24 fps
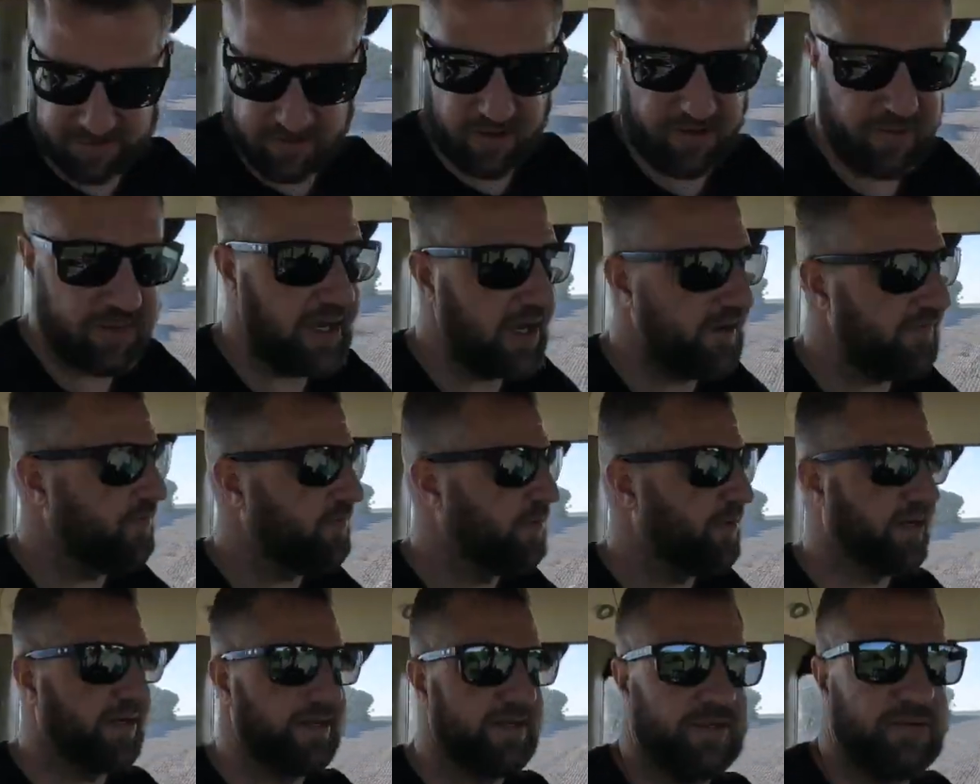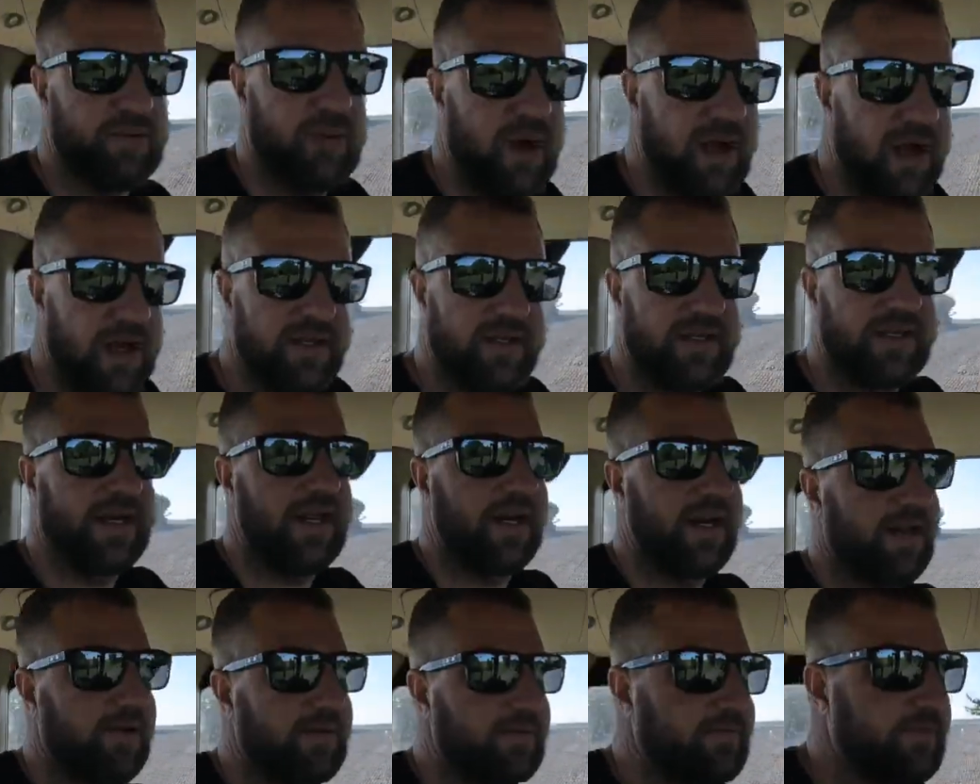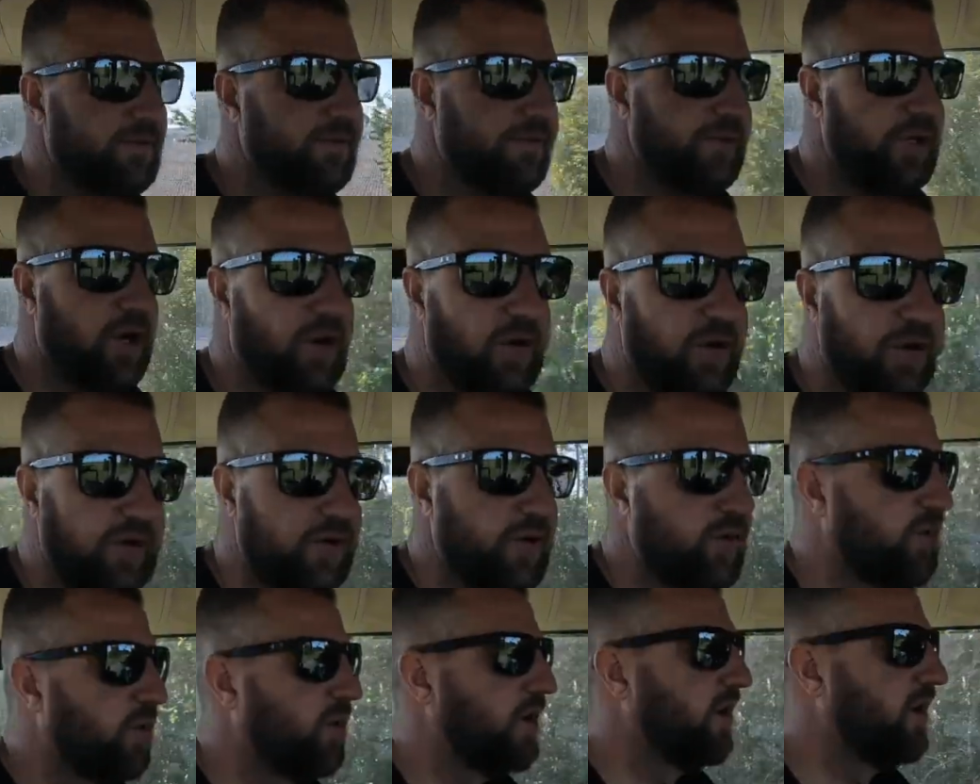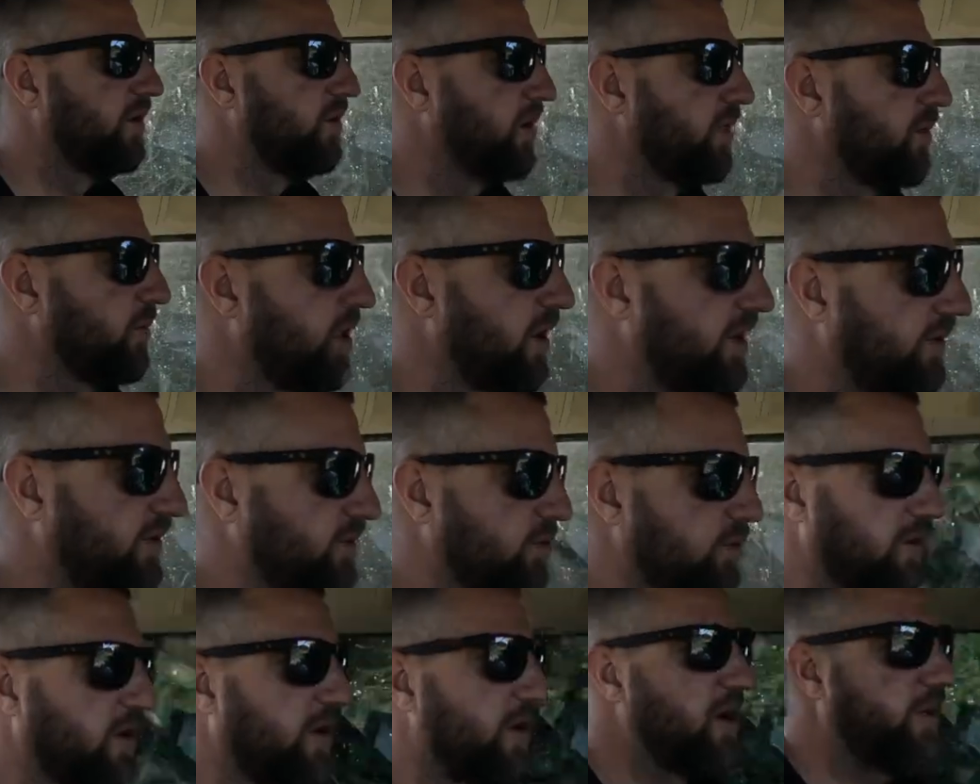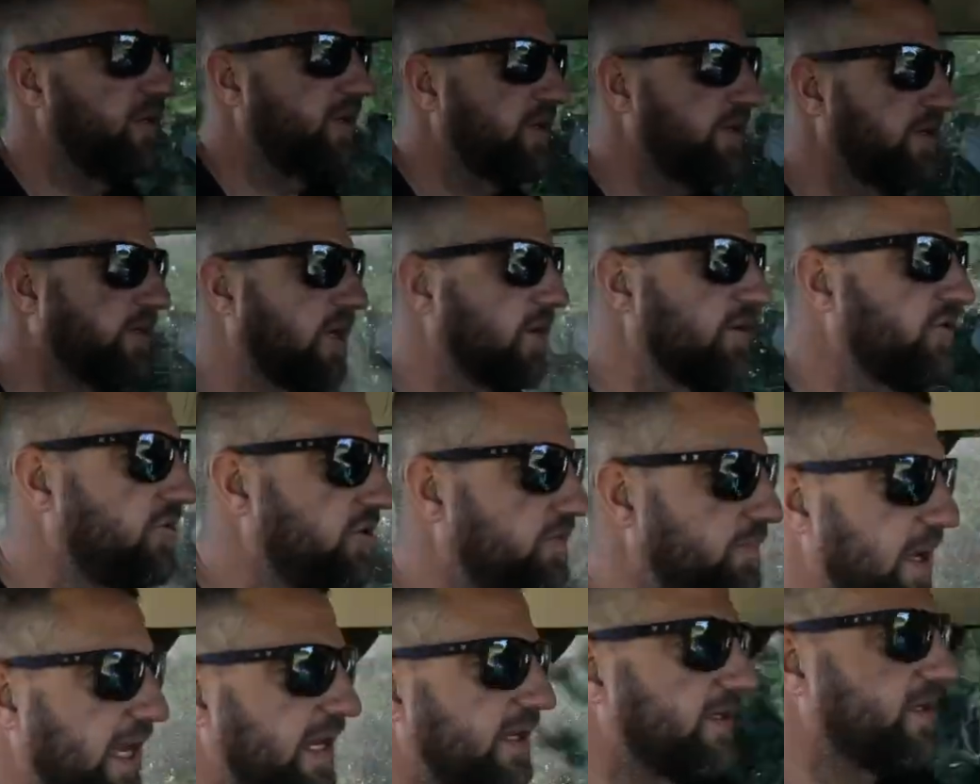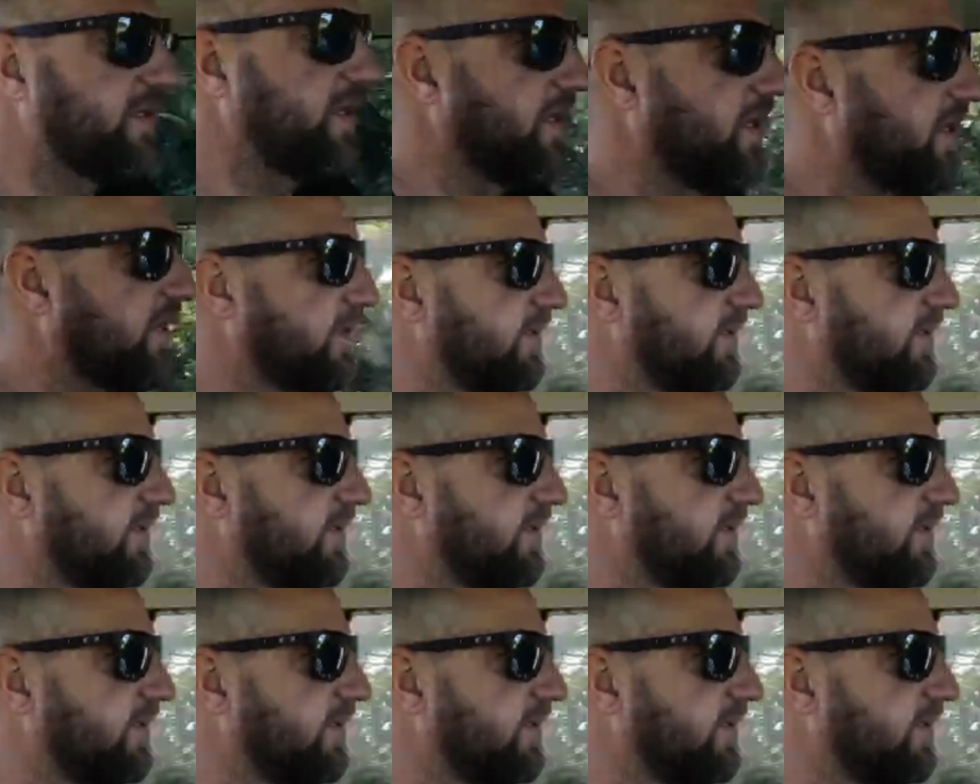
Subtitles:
control, you have to press it twice to get it not on the auto, otherwise the auto just goes spastic.